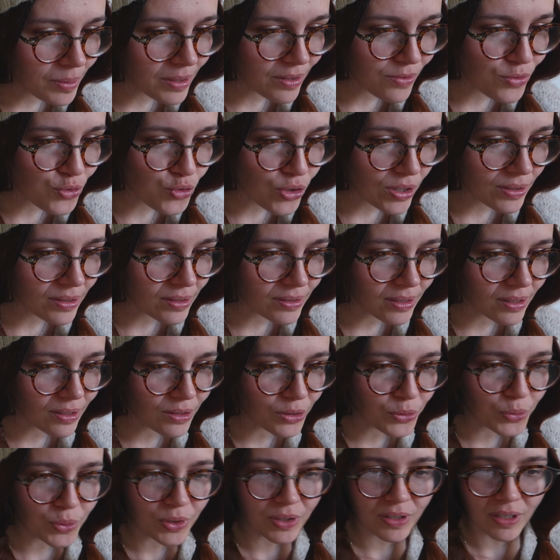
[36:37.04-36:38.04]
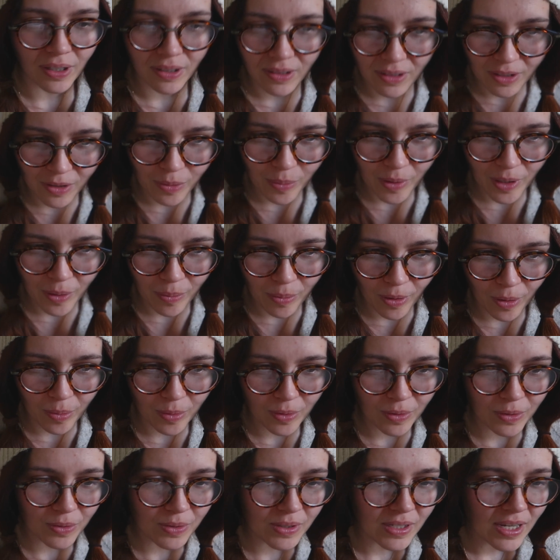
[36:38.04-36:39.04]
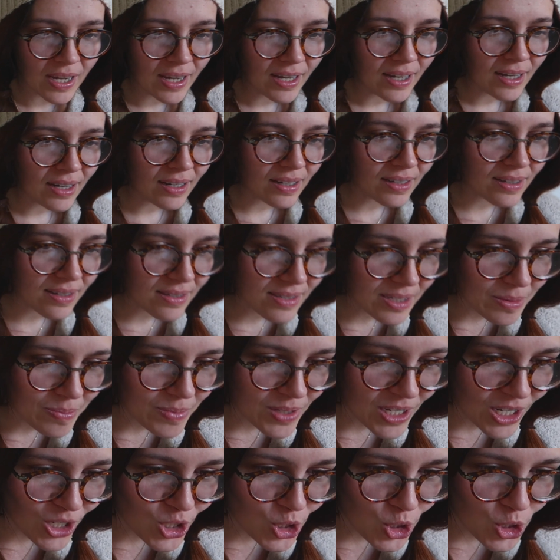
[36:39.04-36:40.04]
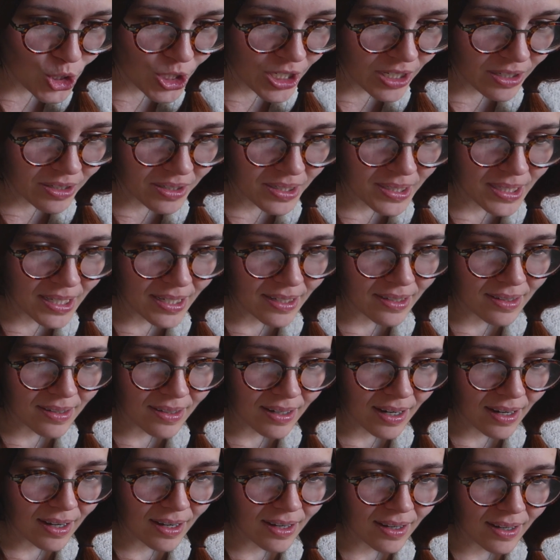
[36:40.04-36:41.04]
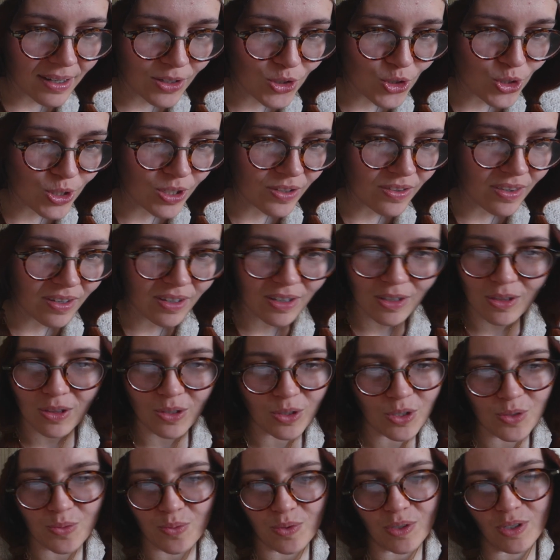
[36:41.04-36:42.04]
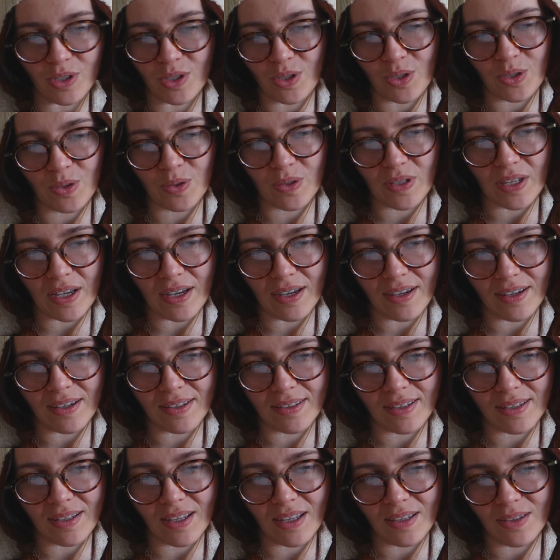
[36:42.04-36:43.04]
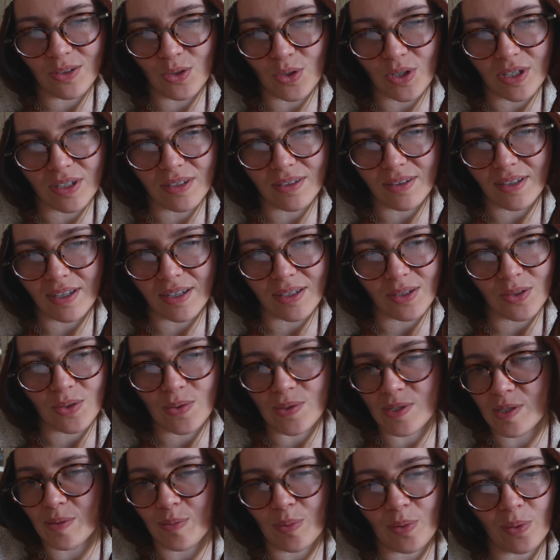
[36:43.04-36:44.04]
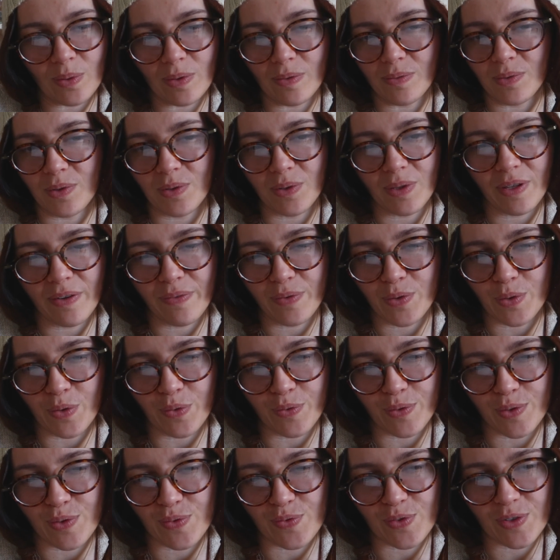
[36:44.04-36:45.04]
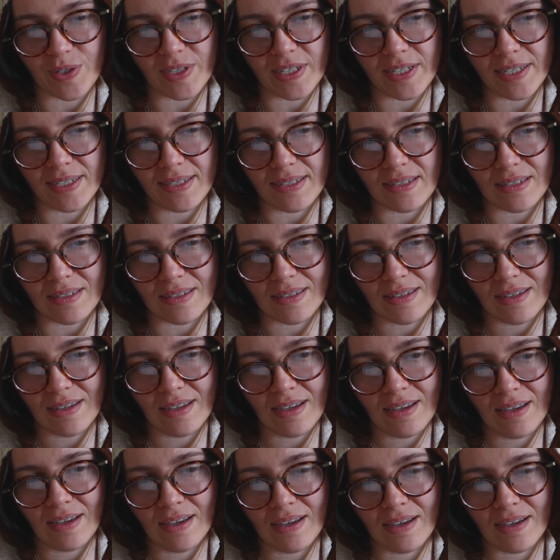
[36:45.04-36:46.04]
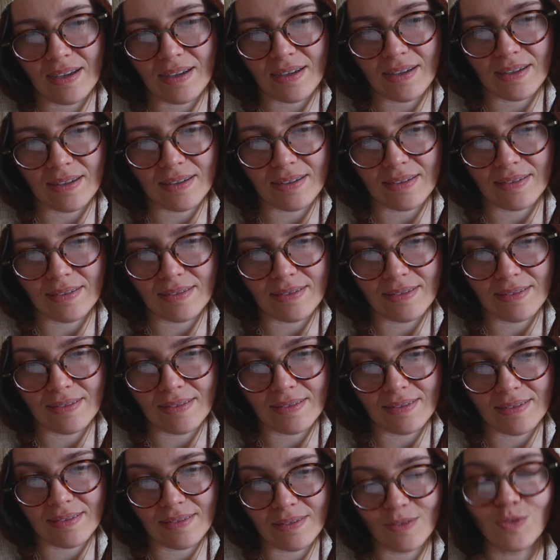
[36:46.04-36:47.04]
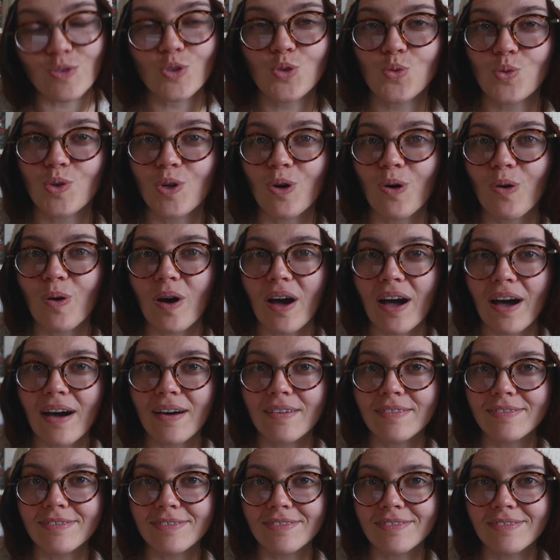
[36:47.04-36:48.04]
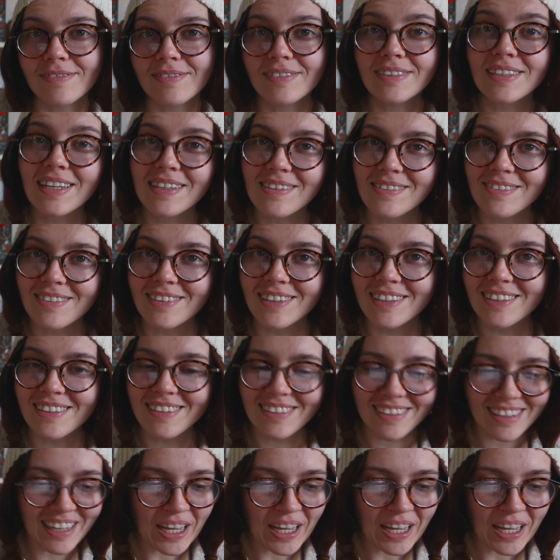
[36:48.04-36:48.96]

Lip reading: bit of shredded color work, a little bit of bubbles, some texture here and there. I just think it looks really cute, and you can like use up all of your leftovers for this, which we all have, and that's great.